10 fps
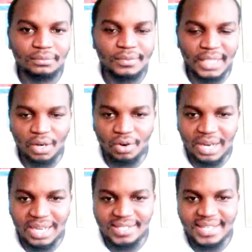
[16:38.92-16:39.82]
the
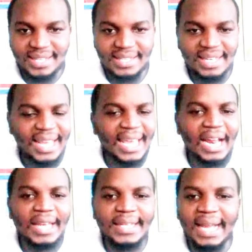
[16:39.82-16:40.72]
locust
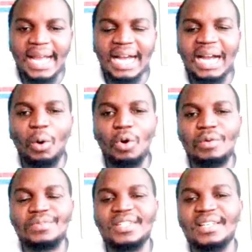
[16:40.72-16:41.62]
and the cacao
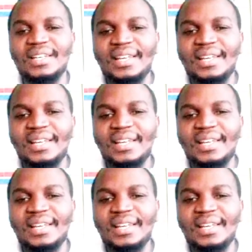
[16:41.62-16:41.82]
worms,